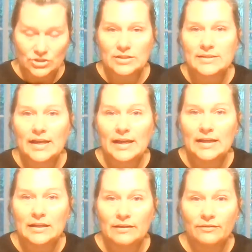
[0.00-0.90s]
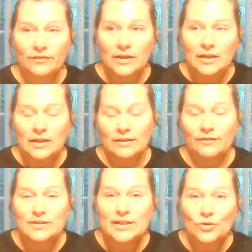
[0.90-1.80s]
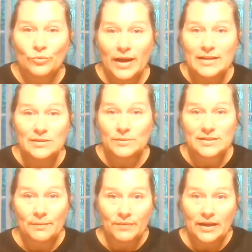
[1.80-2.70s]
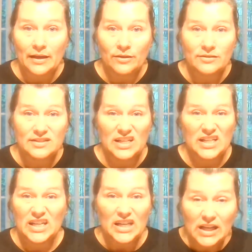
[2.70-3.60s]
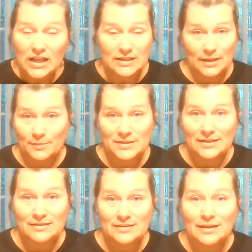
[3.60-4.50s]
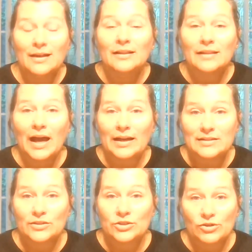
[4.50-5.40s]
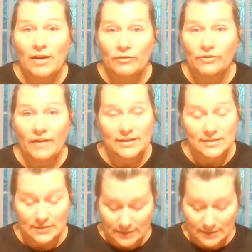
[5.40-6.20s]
just saying if it's in a race with something else in any substance, light is going to travel the fastest.